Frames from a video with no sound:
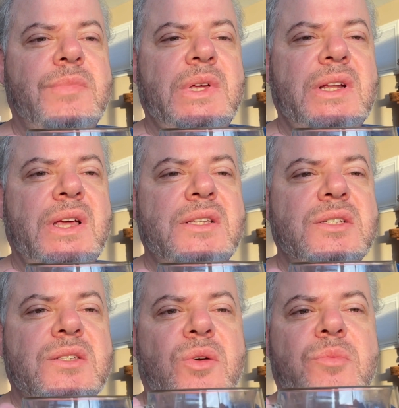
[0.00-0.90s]
But I
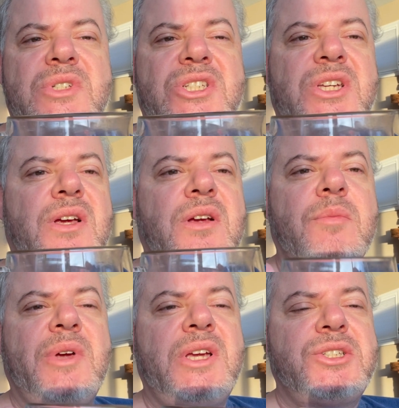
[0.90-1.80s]
just hope to
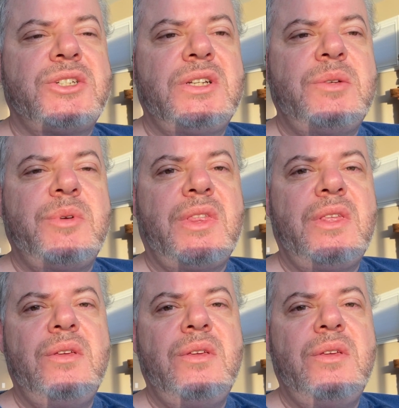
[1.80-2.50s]
share my journey with